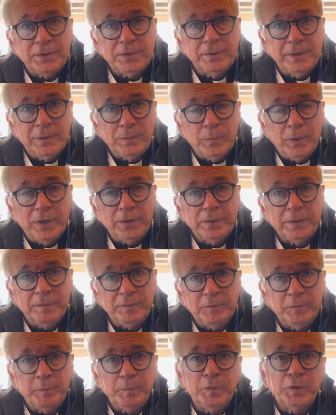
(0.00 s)
who had
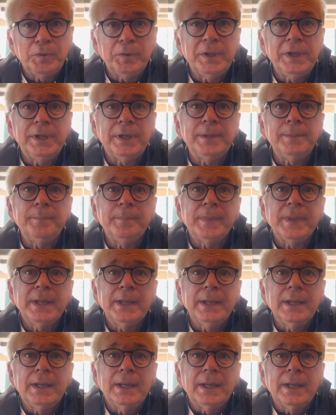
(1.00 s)
welcomed Maria,
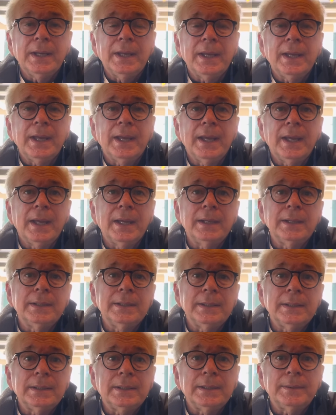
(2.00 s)
mm-hmm.
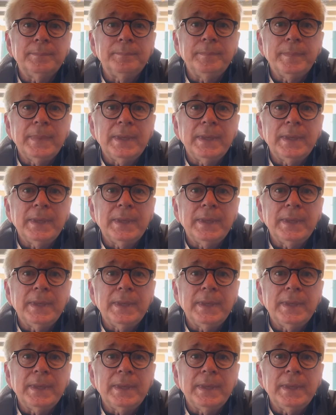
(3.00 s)
and